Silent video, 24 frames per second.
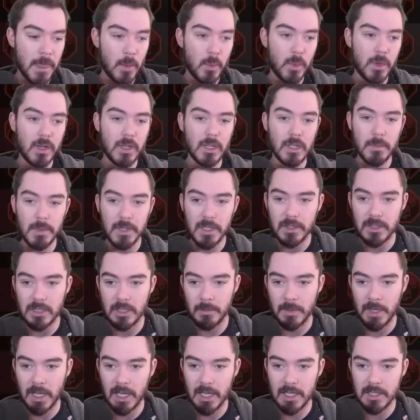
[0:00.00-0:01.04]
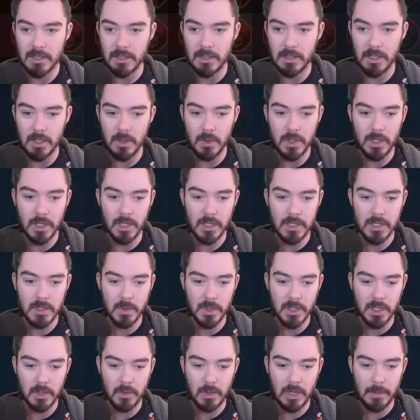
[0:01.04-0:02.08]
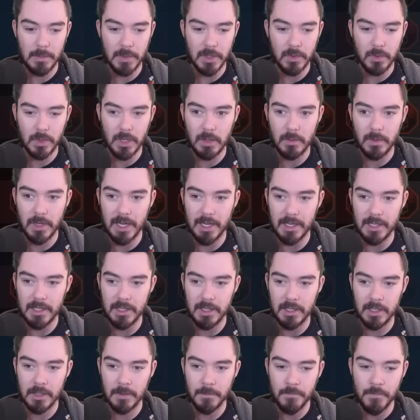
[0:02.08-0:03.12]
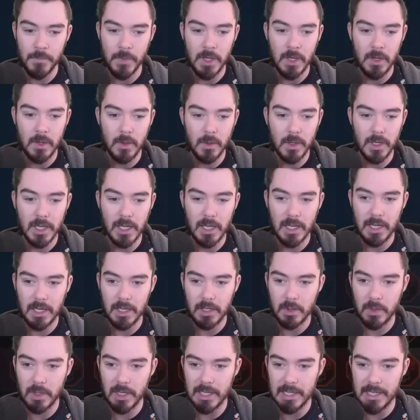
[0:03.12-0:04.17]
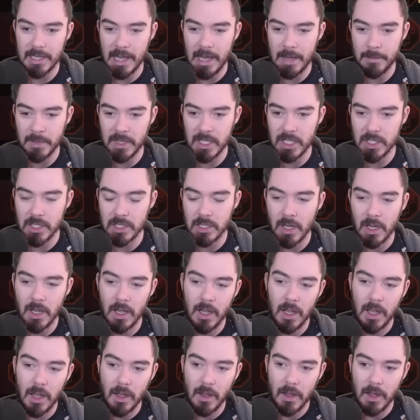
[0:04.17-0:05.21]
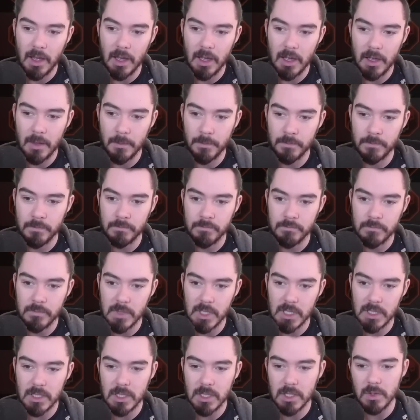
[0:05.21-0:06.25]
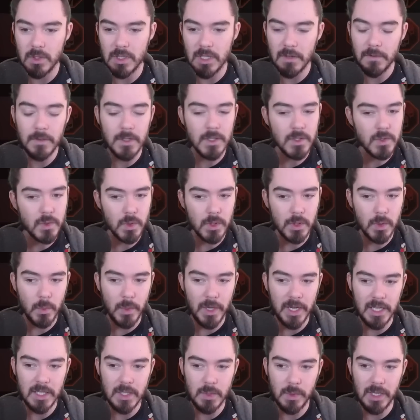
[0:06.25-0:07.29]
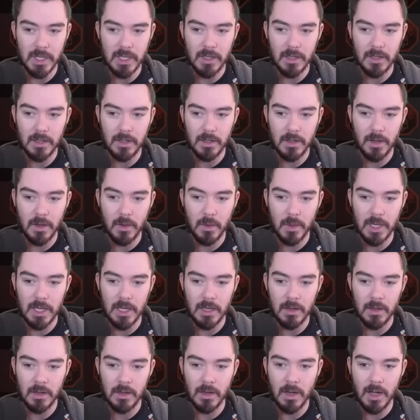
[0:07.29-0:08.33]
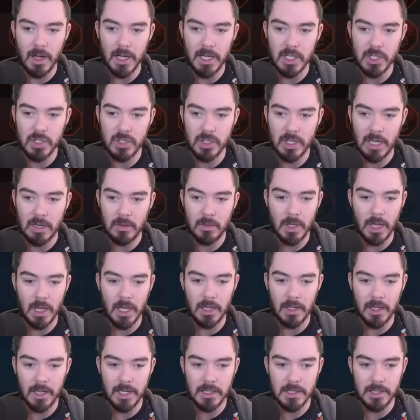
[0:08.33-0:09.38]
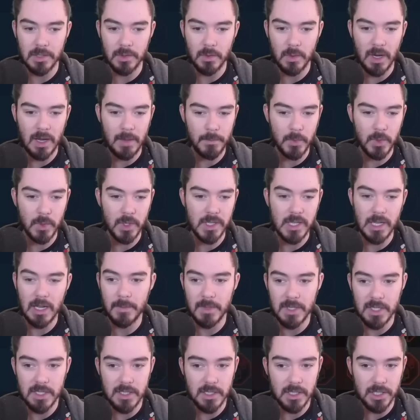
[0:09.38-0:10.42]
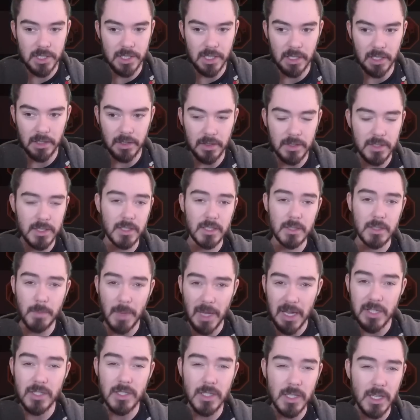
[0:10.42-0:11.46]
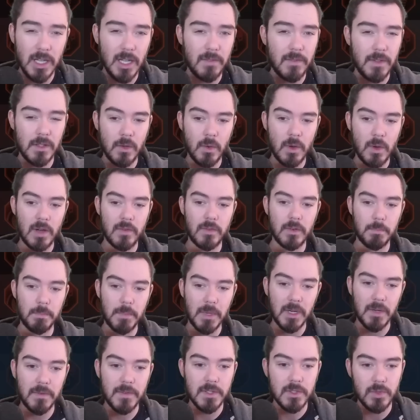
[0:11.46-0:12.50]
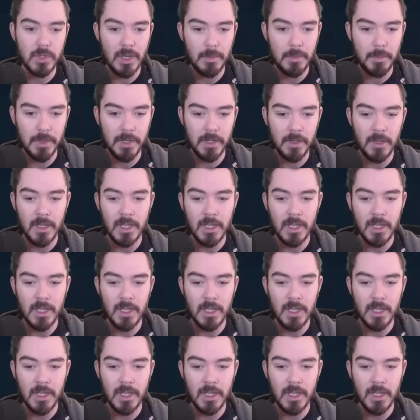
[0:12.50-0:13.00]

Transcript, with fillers: We're going to build him as a nuker, so we're going to grab the crit rate here. We're going to get crit damage. Um, two different sort of ways we could go here. I generally like to grab more damage to shields, especially if you don't have a buff stripper,